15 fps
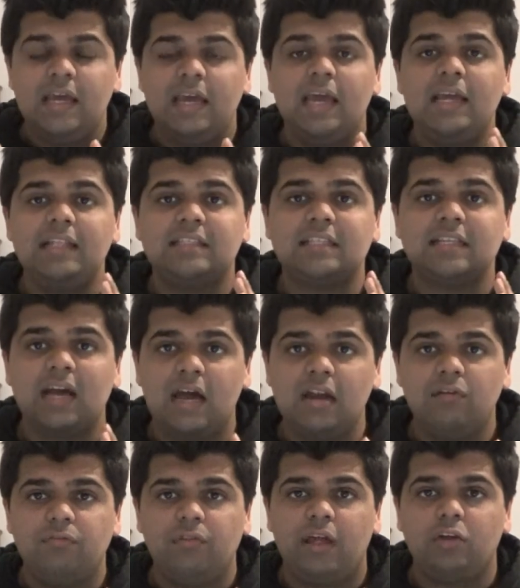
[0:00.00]
It's kind
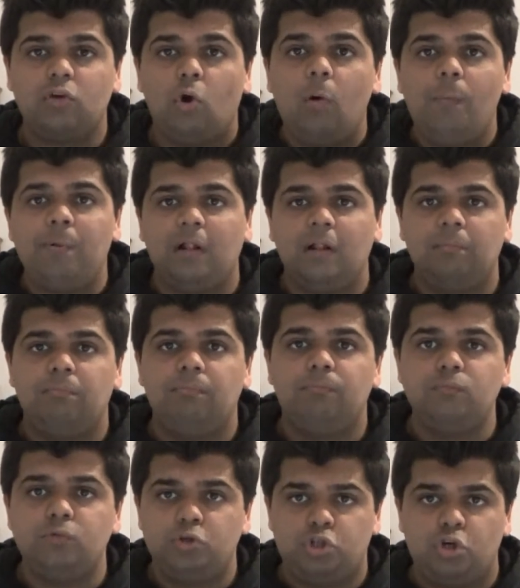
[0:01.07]
of like Opel
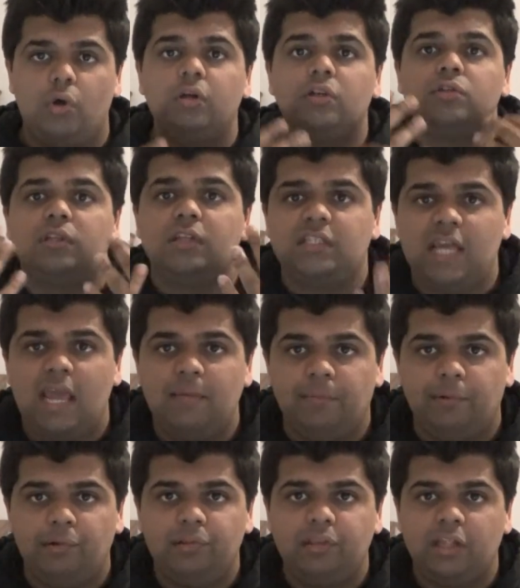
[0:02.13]
showing to the
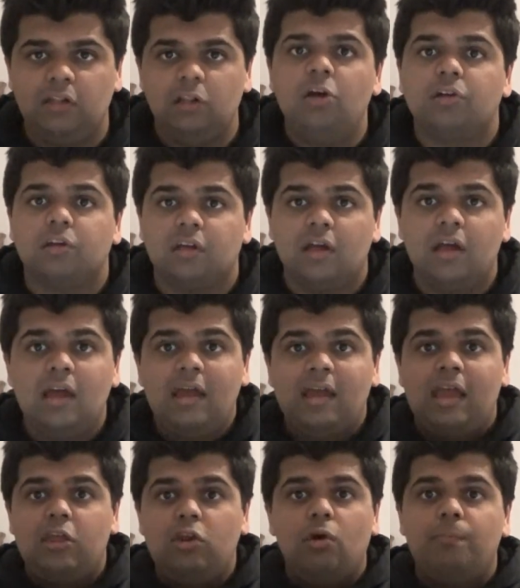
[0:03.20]
table that, look,
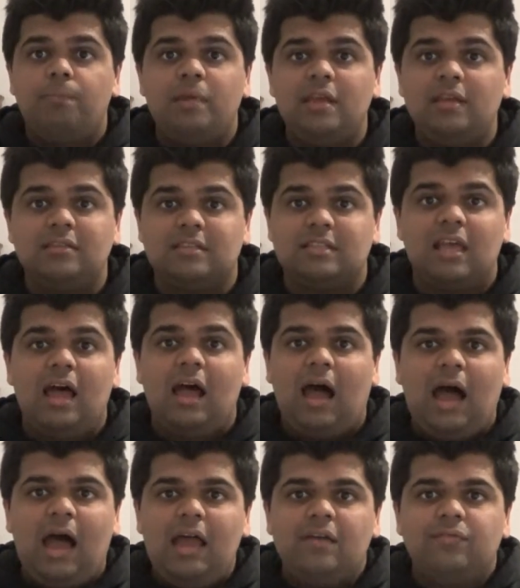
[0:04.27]
Europeans,
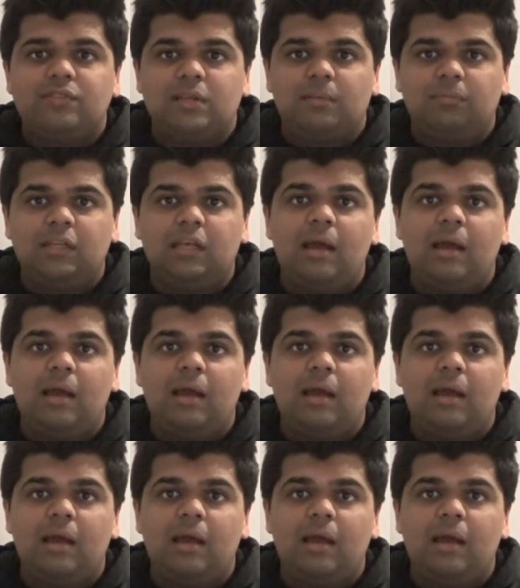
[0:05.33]
I have something